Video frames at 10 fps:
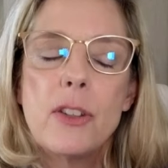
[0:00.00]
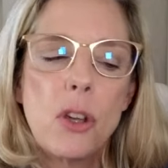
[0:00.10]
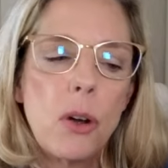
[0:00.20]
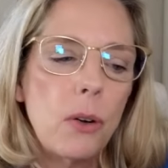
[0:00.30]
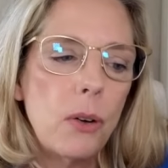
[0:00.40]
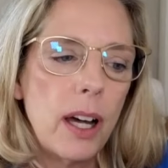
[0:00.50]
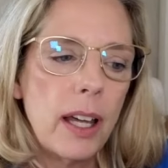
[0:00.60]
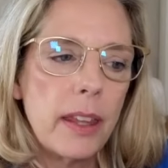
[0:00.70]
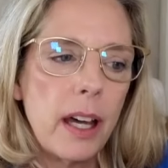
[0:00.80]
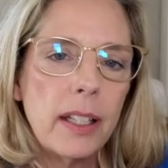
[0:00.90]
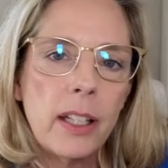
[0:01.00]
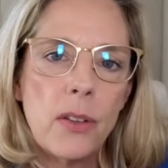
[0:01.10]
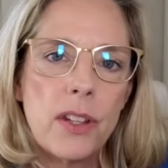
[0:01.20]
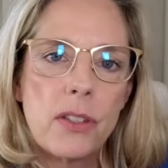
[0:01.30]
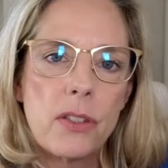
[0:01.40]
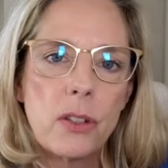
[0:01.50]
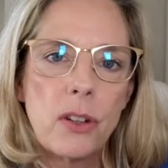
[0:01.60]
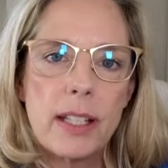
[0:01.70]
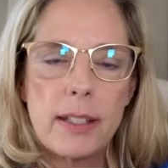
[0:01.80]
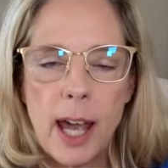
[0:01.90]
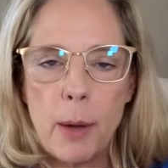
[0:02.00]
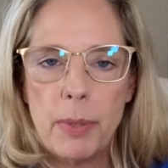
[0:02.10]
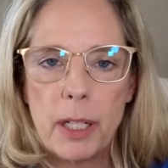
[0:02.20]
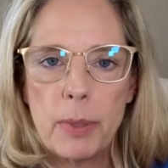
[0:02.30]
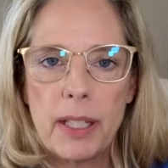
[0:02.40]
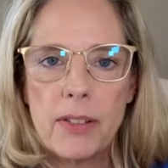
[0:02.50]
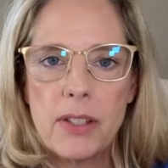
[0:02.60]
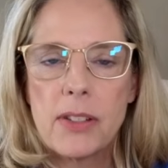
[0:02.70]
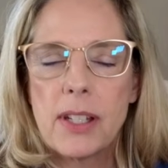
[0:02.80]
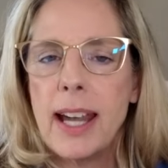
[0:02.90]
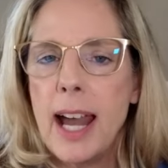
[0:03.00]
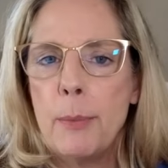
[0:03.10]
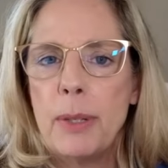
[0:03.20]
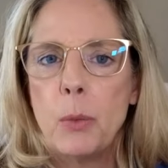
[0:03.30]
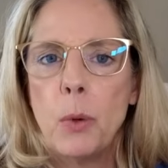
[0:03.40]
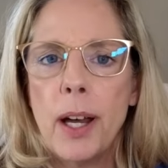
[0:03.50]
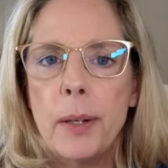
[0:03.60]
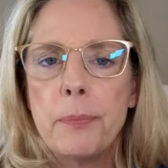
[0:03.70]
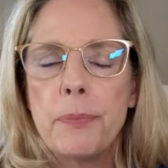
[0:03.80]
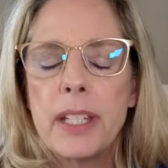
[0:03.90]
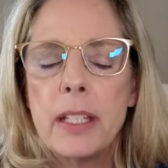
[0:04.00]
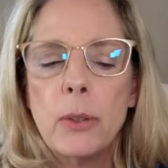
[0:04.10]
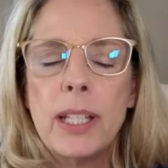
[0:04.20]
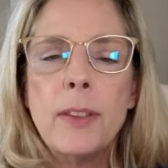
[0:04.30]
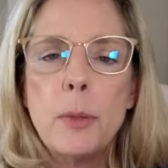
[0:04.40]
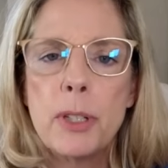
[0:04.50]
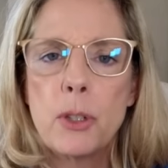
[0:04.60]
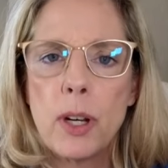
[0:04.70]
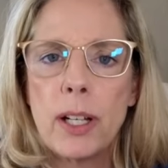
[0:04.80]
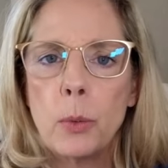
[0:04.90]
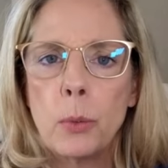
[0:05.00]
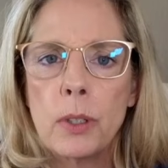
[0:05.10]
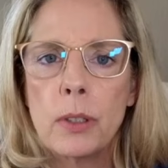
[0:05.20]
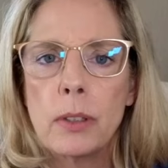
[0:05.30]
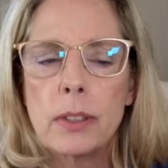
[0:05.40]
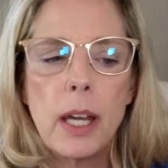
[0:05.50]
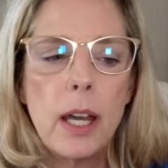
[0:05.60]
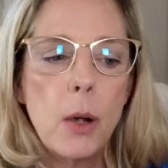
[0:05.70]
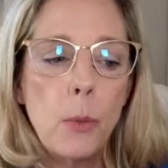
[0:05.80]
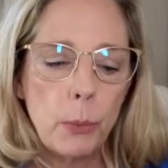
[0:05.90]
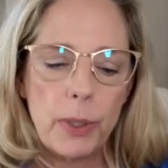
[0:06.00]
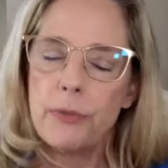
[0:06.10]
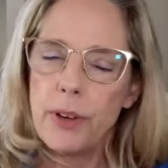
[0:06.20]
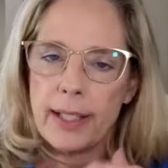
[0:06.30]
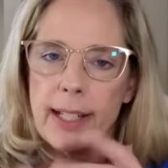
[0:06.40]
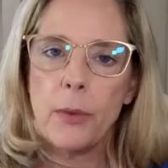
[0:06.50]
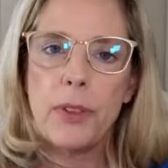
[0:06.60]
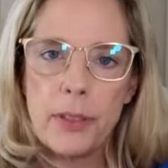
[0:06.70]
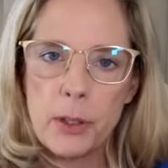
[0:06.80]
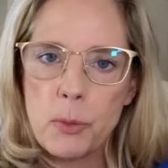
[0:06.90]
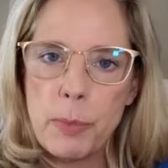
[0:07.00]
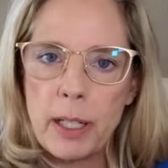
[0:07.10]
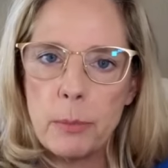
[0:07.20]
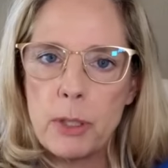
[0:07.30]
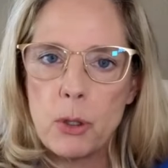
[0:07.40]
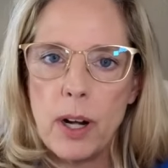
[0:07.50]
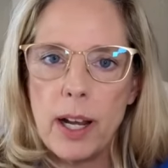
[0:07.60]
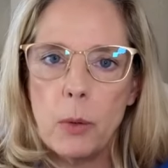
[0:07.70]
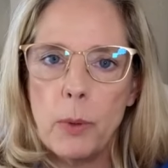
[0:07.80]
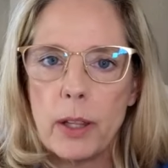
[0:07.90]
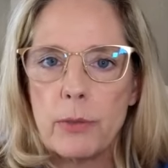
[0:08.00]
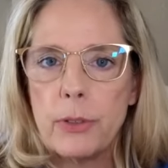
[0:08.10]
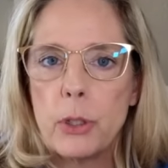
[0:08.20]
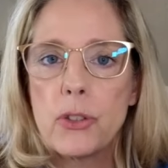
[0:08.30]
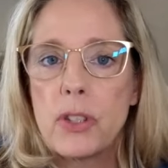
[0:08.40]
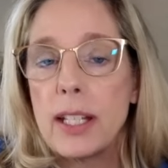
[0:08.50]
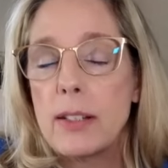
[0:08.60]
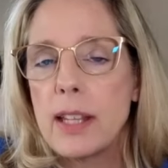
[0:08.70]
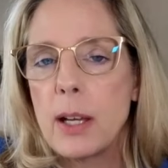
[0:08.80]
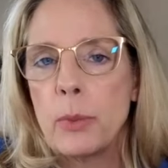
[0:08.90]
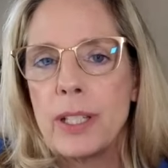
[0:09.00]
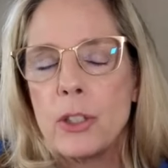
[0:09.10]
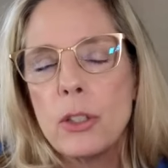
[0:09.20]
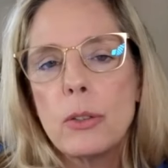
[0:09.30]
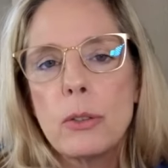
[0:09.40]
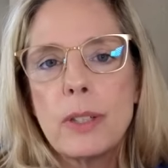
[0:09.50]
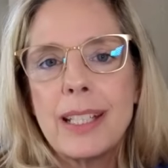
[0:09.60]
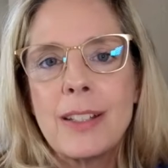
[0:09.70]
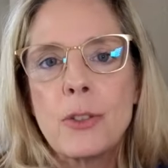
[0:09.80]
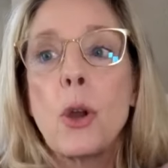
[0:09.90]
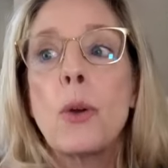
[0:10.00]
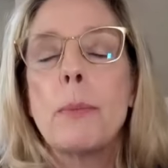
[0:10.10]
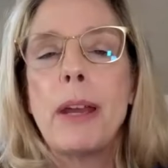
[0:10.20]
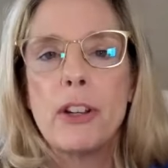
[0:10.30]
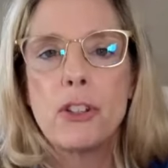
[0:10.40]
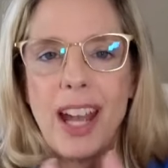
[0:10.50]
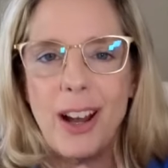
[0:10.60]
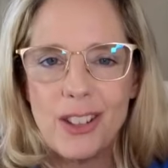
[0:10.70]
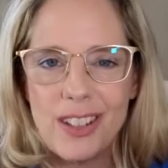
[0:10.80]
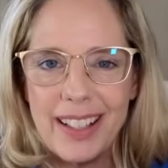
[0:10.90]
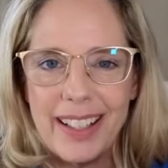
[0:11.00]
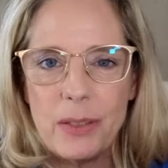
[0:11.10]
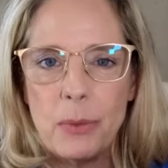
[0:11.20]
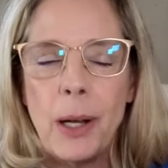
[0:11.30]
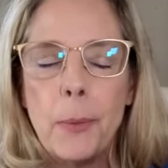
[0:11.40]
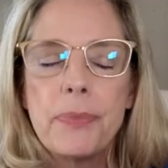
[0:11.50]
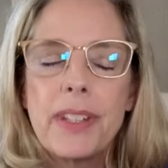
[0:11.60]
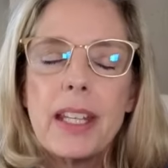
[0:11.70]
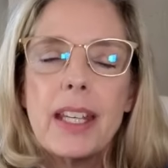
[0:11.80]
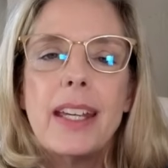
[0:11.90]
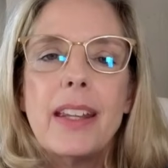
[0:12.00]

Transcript: So I thought, this is a great topic because it's a common one. In the betrayal world, when we find out that there's been a betrayal, one of the first things that we do is go to marriage counseling. Well,